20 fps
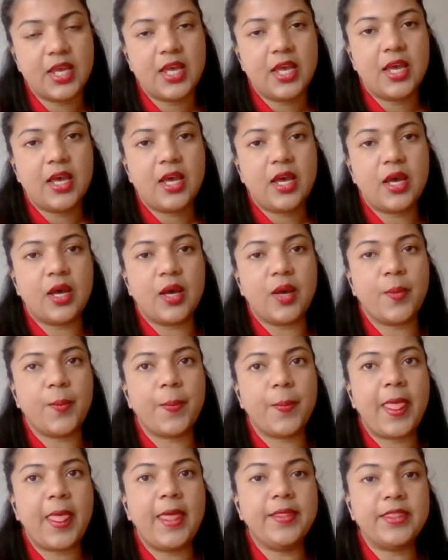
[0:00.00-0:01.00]

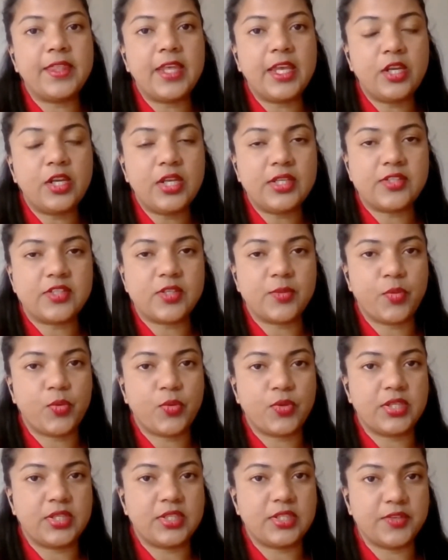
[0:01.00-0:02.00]
and they need
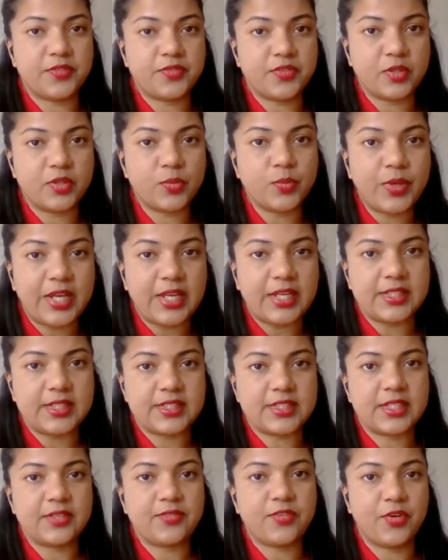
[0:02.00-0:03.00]
support in different
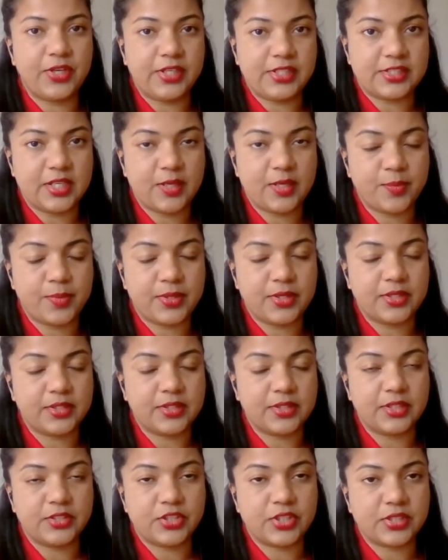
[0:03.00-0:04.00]
ways. For example,
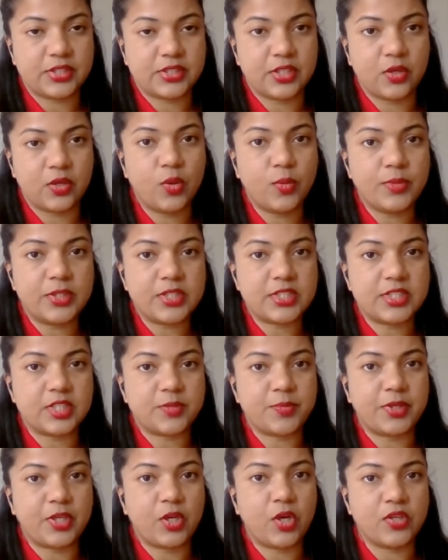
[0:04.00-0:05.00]
just the homelessness,
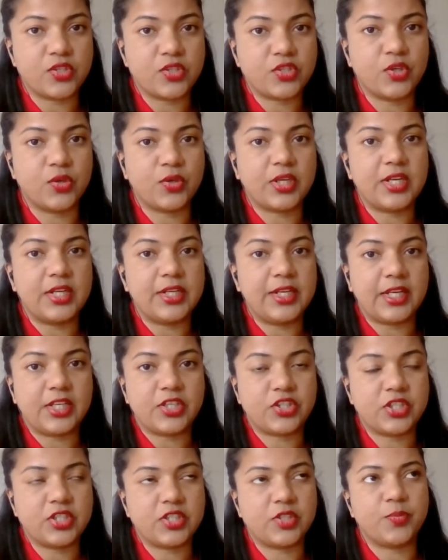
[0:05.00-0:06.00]
but also
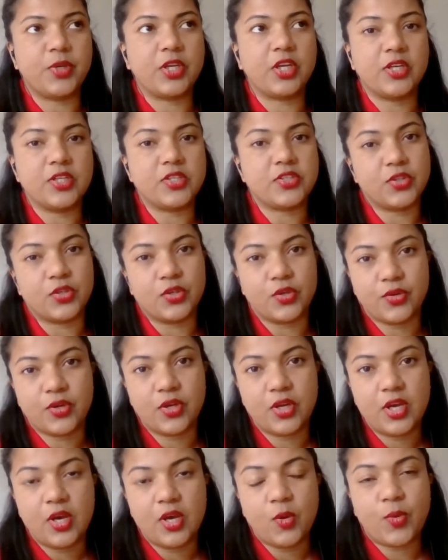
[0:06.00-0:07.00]
connections, because
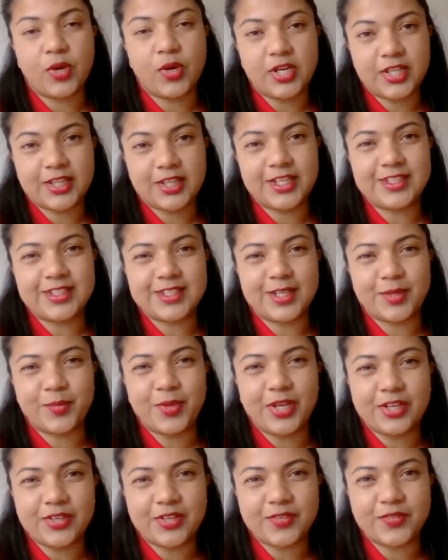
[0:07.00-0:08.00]
one of the things that
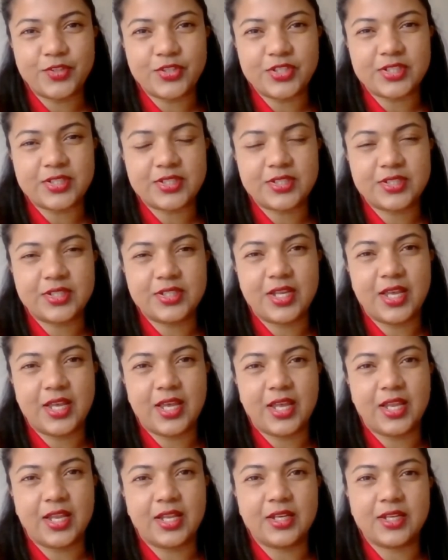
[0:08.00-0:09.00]
make refugees
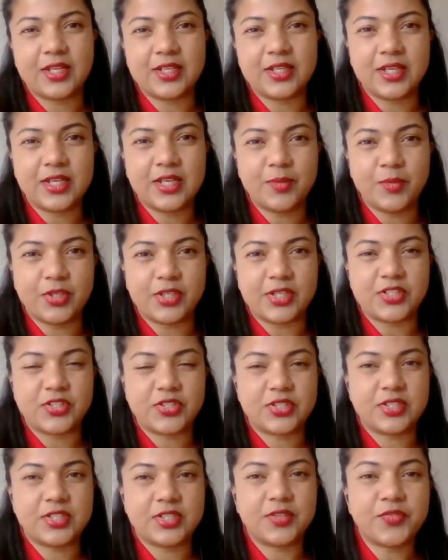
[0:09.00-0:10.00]
and
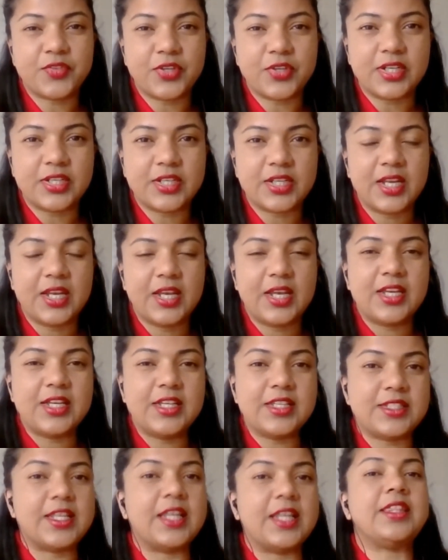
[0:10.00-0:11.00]
immigrants different
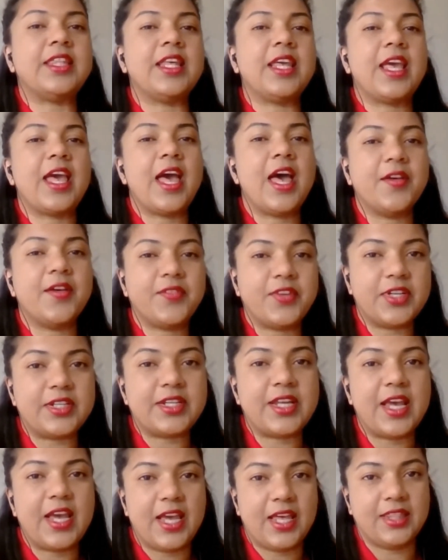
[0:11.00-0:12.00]
is that they haven't
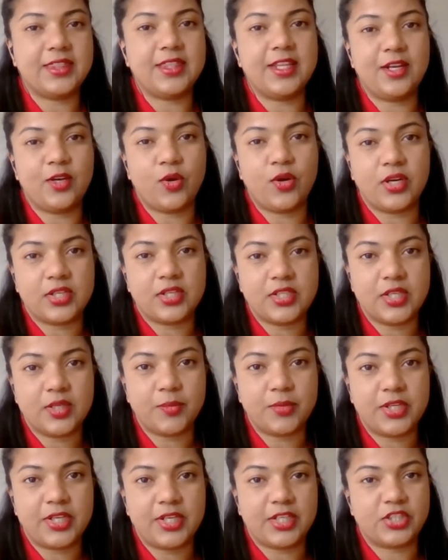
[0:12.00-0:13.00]
had the long-term
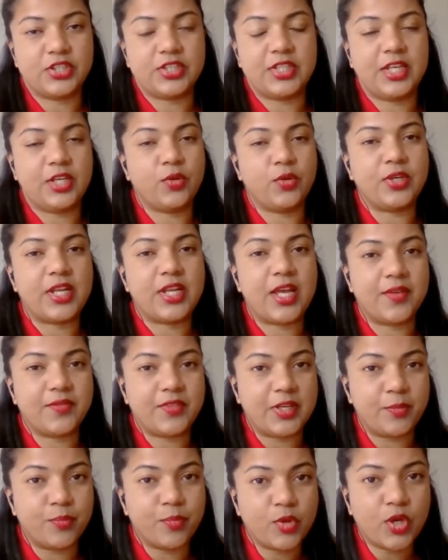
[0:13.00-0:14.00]
connection. They don't have an
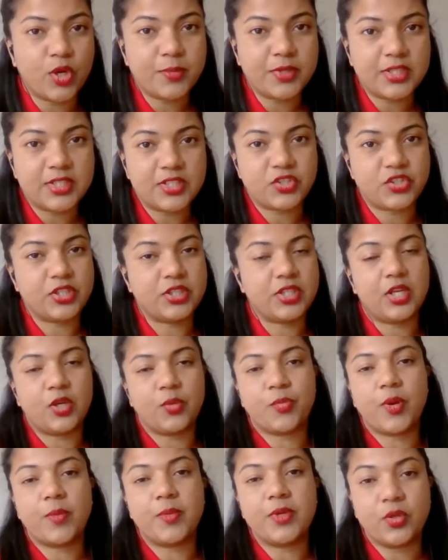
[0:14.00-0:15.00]
employment history. They
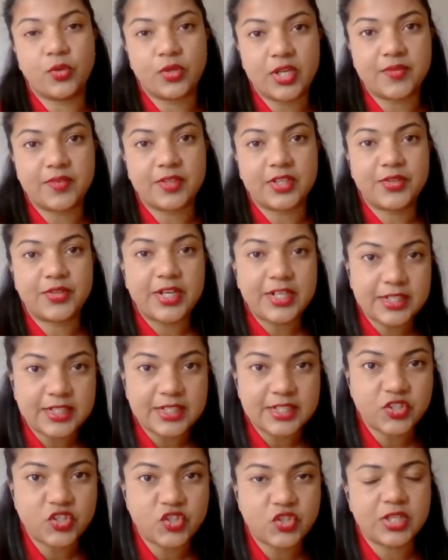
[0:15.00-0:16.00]
probably don't have credit
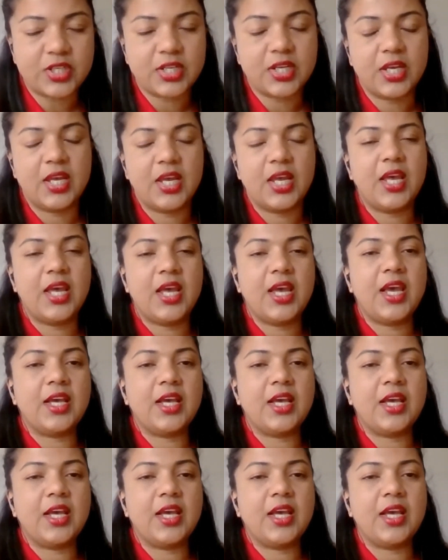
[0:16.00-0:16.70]
history. And